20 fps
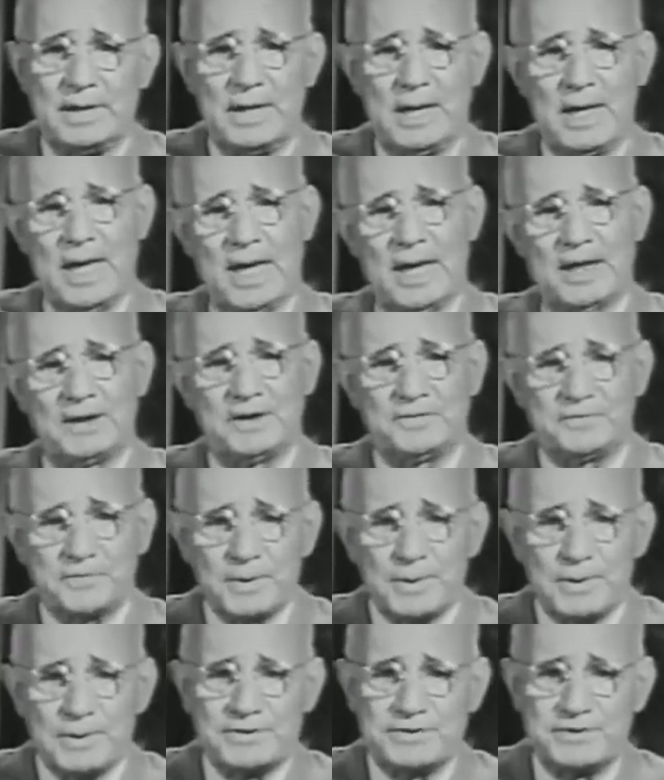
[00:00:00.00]
And of
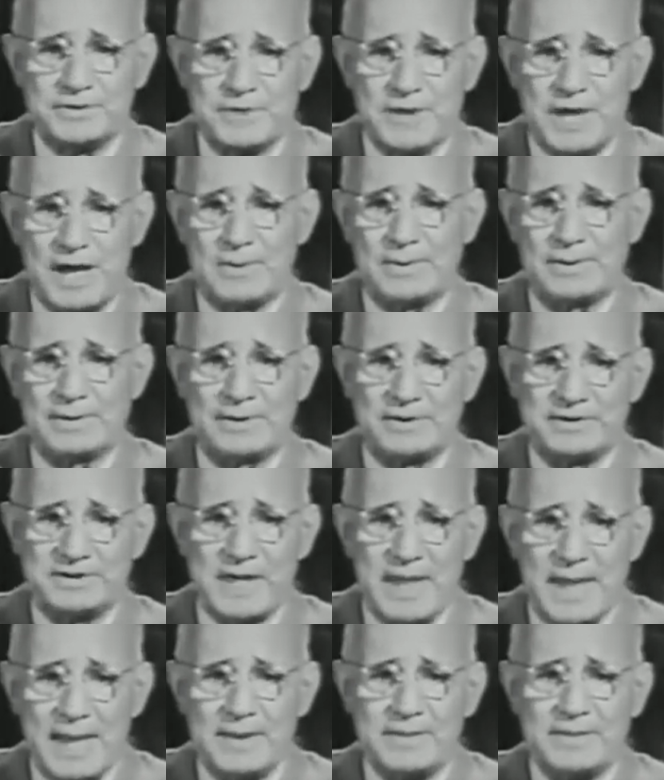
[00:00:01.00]
course you now
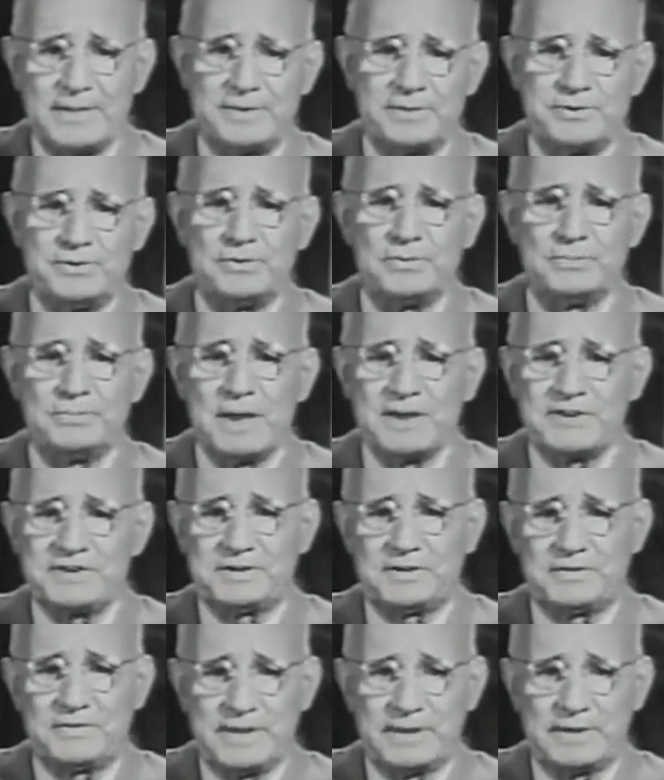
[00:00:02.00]
understand that you must
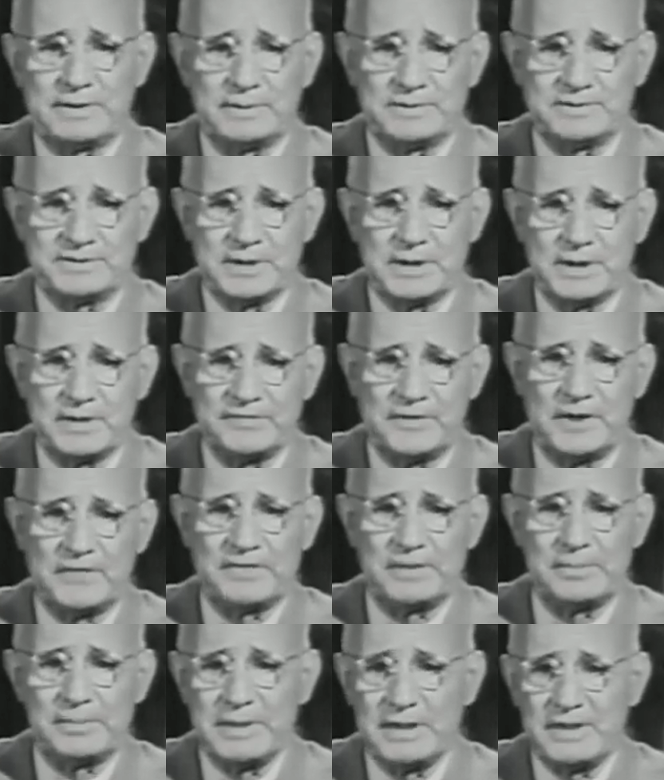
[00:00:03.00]
avail yourself of the
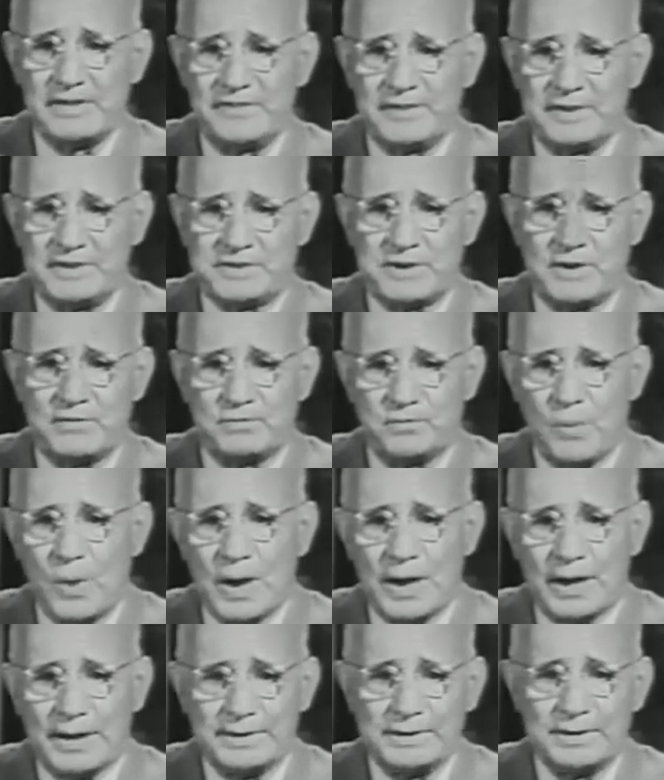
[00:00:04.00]
benefits of
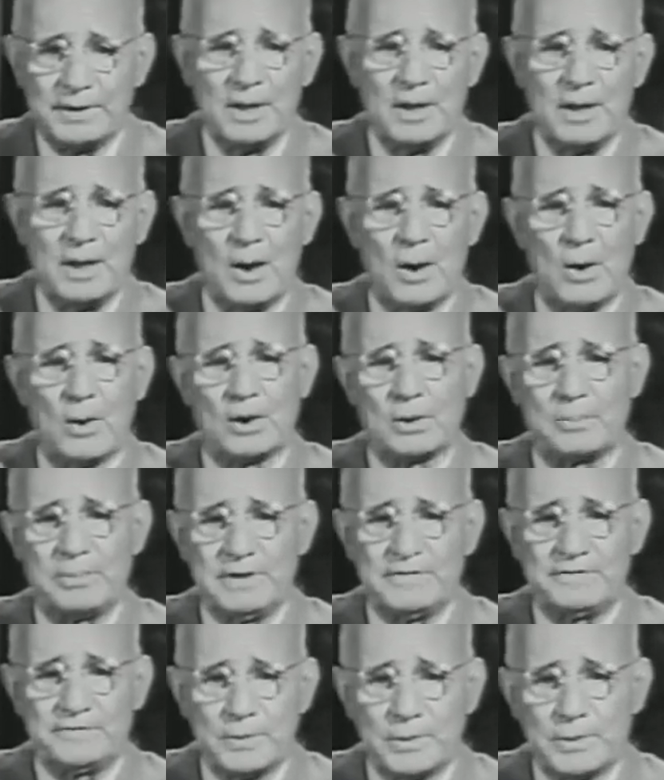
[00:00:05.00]
one or be
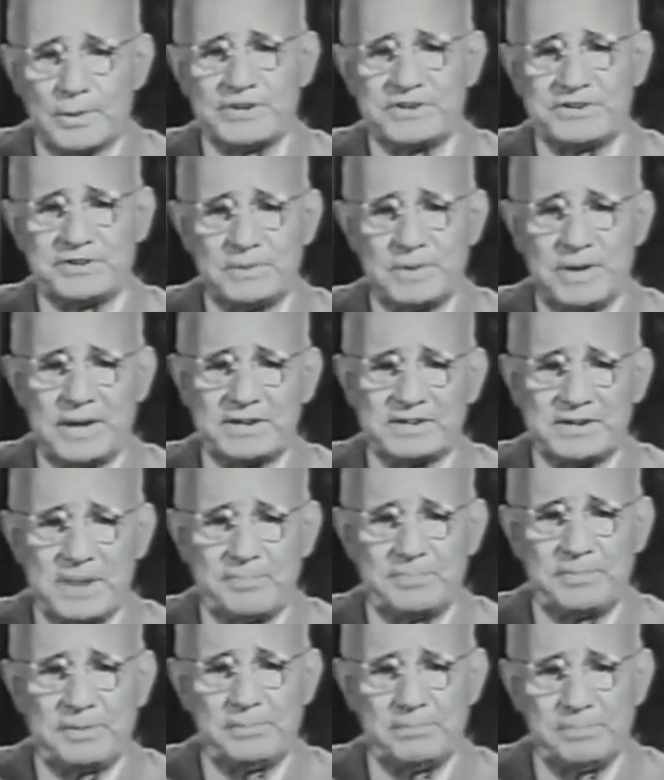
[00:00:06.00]
forced to accept
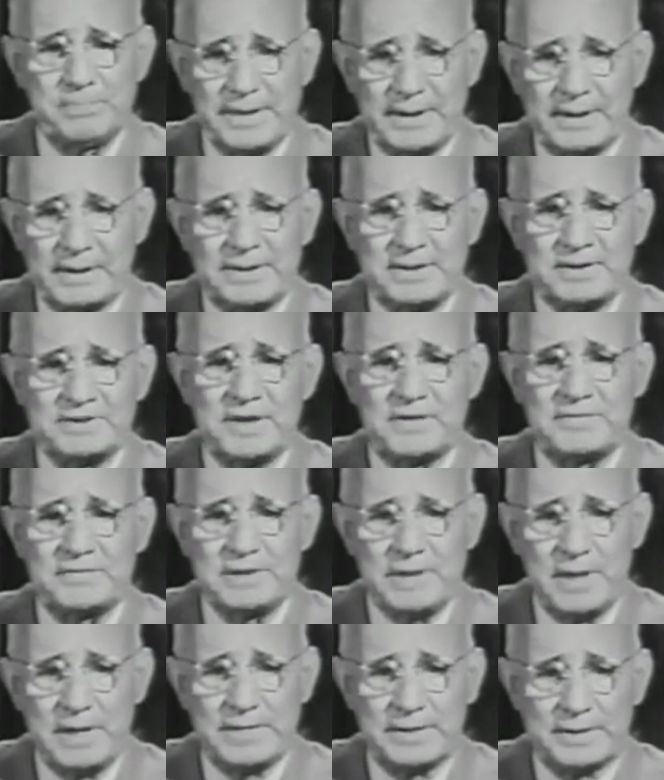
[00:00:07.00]
the penalties of the
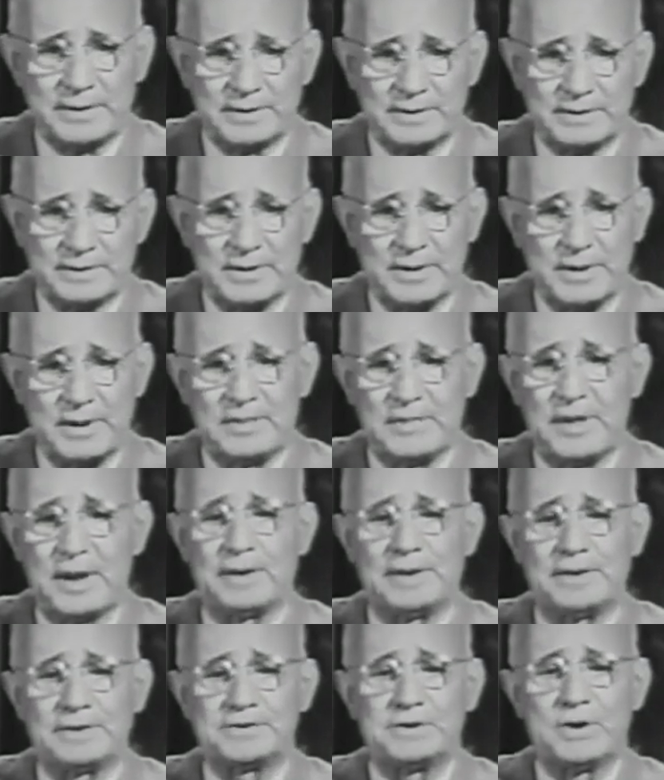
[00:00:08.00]
other. There
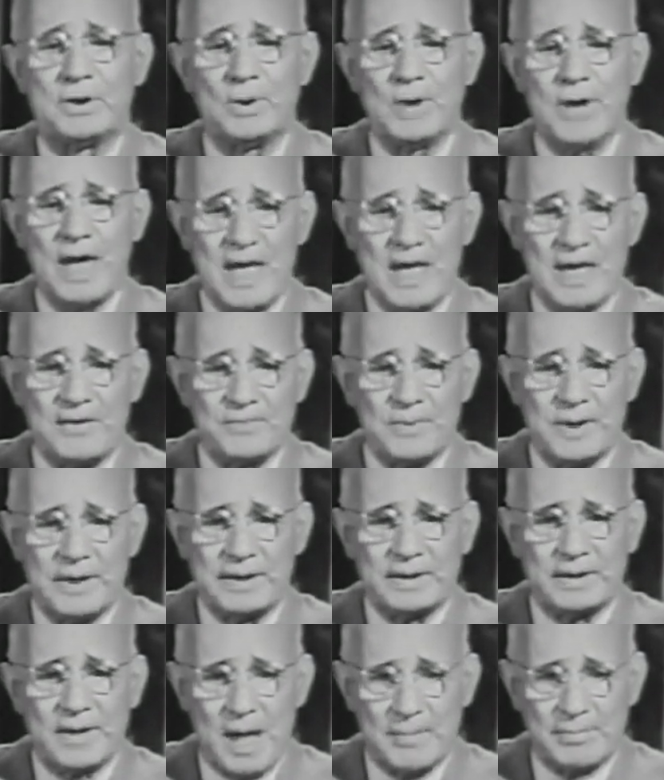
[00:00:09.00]
is no halfway
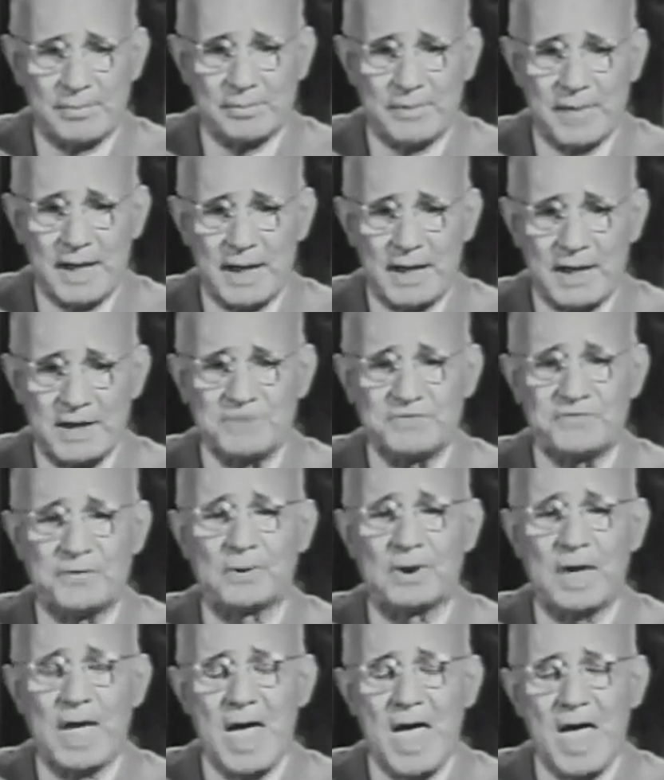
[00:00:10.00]
compromise for
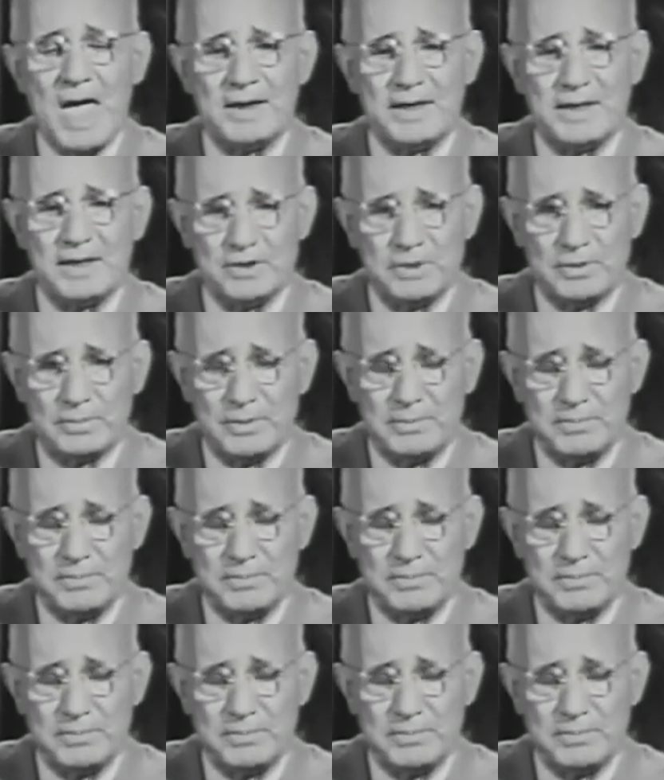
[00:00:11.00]
any human